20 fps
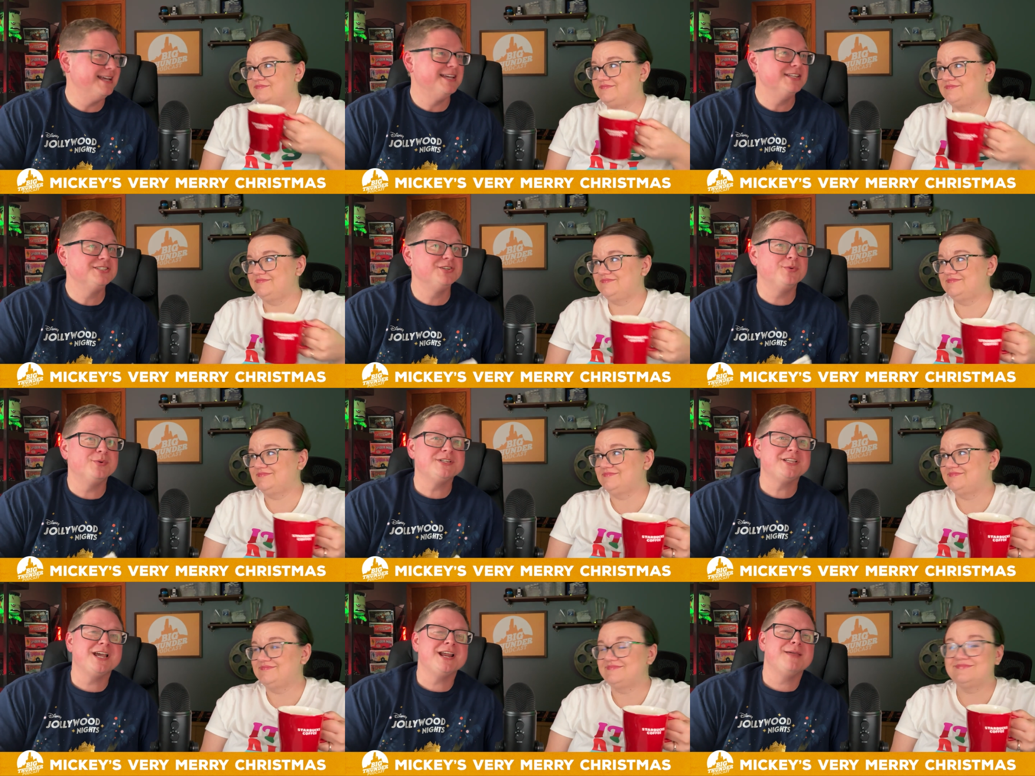
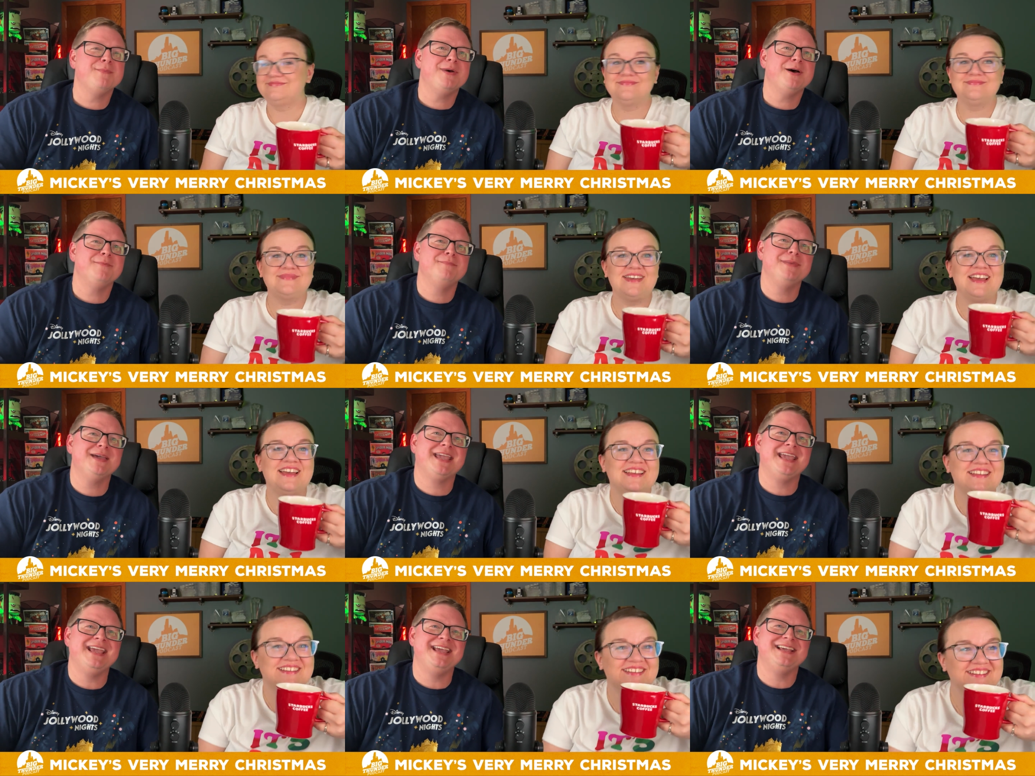Speaker 1: So we're talking
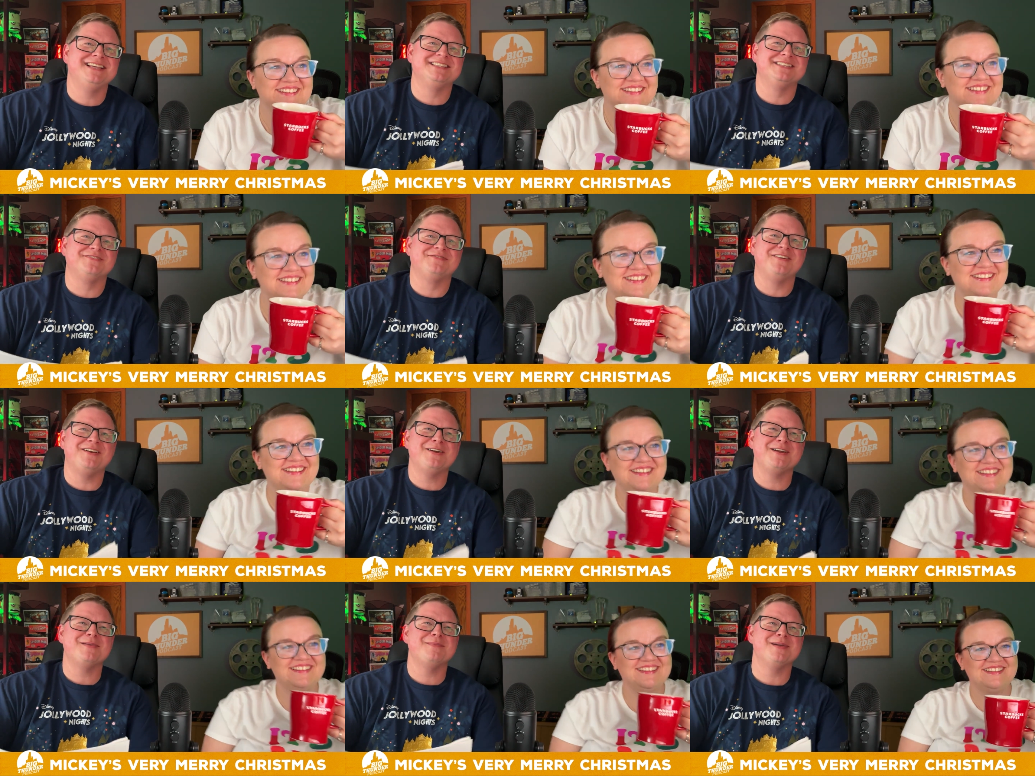about Mickey's
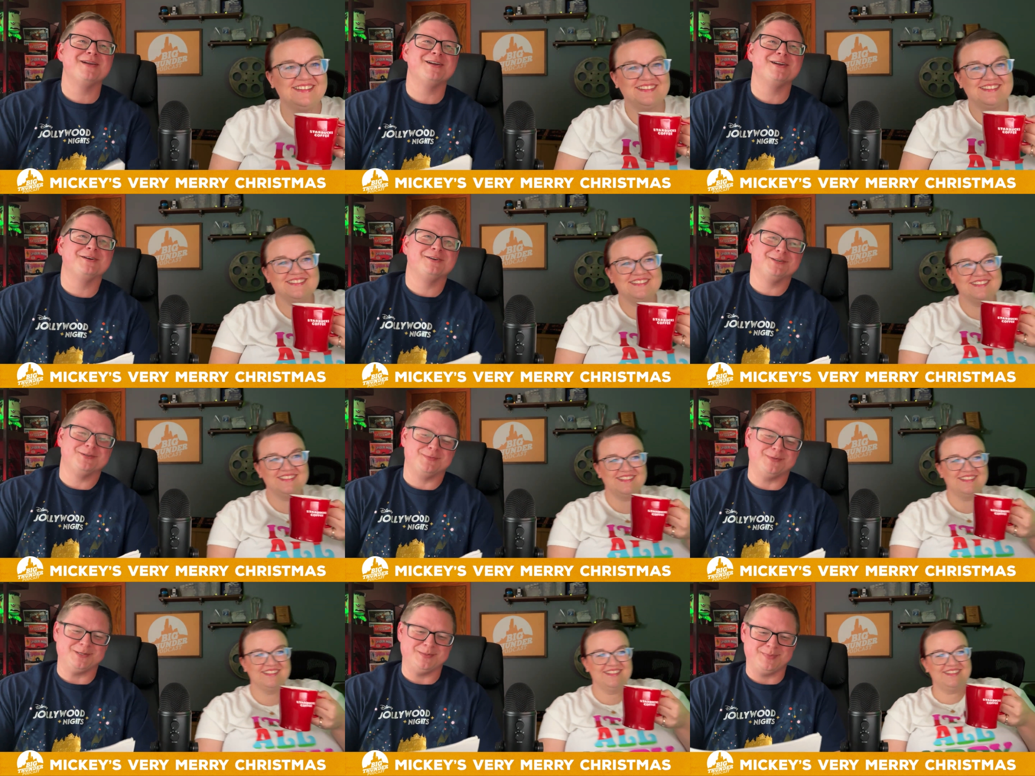Very Merry
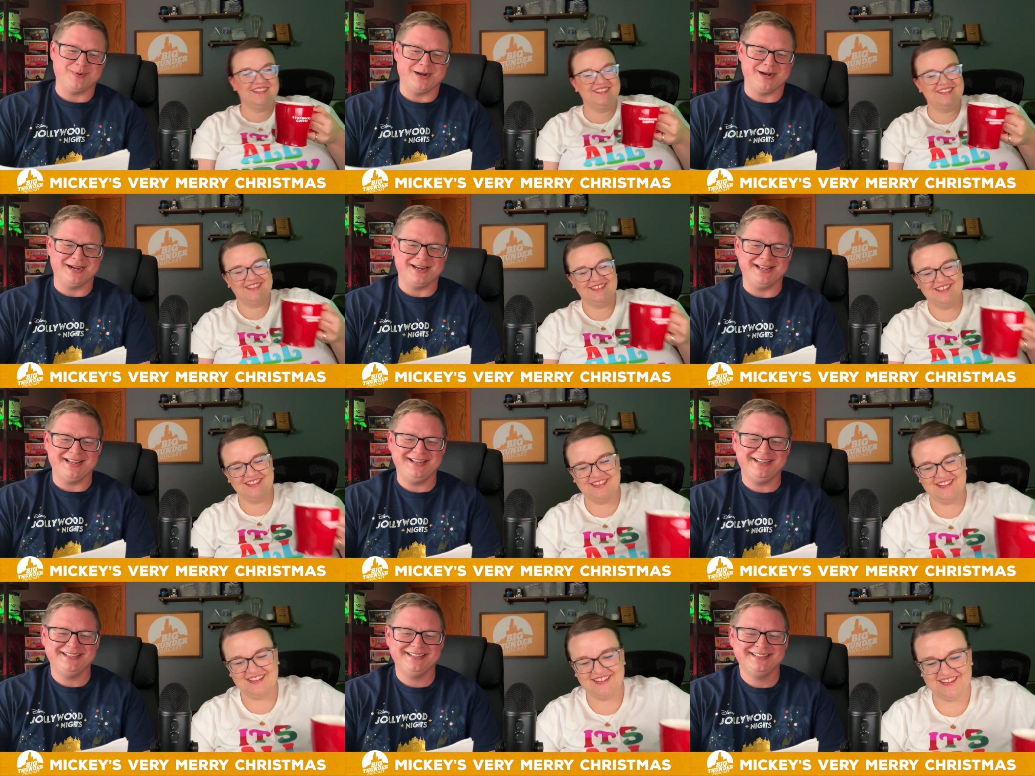Christmas
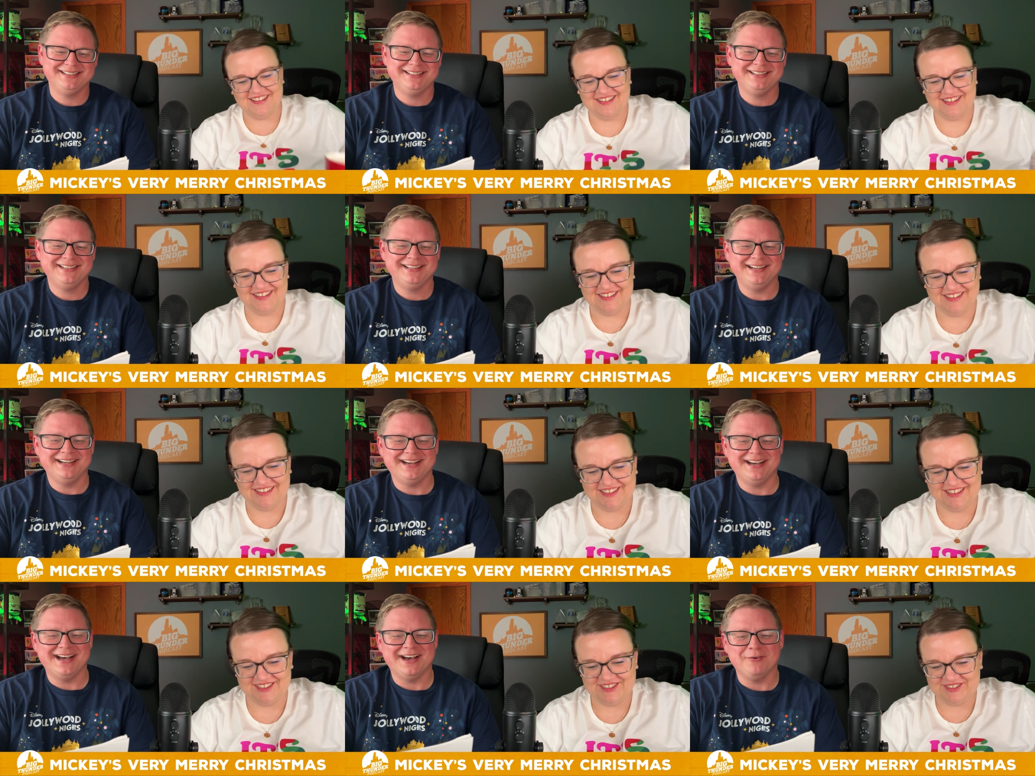Party.
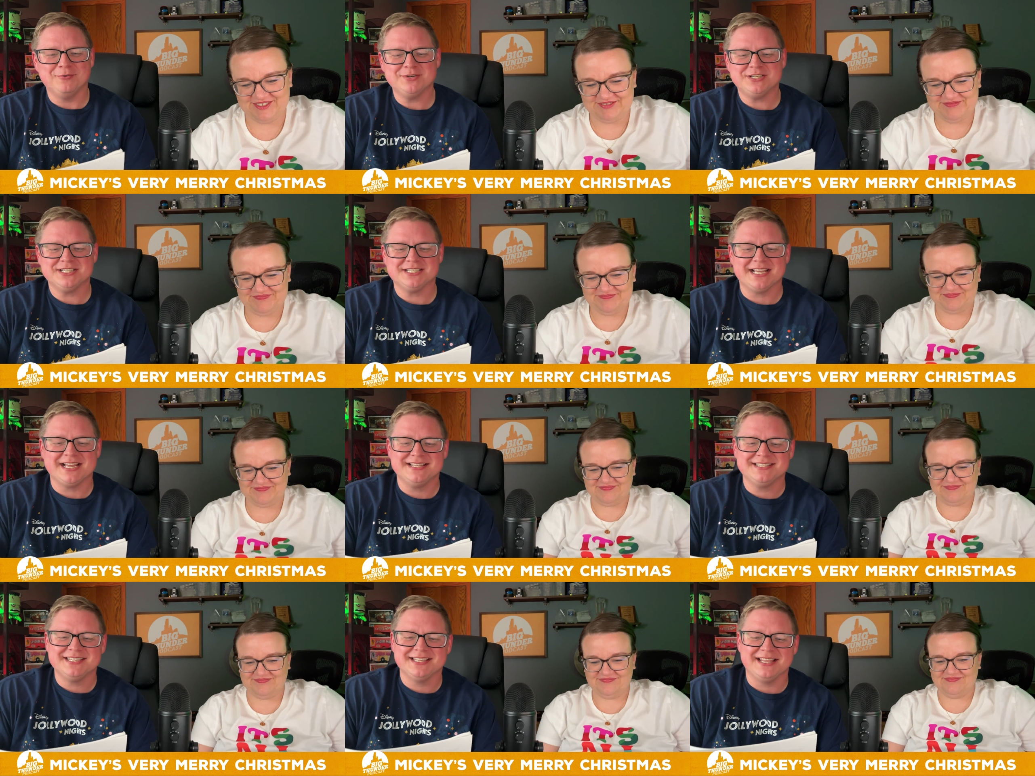Uh, which is
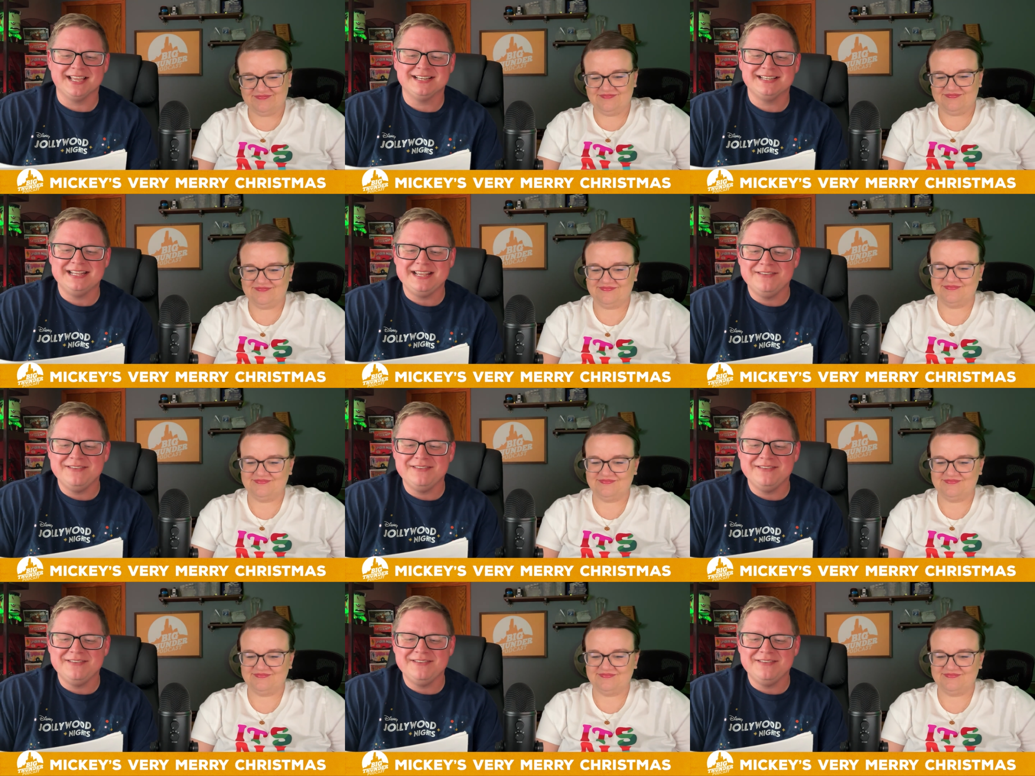on select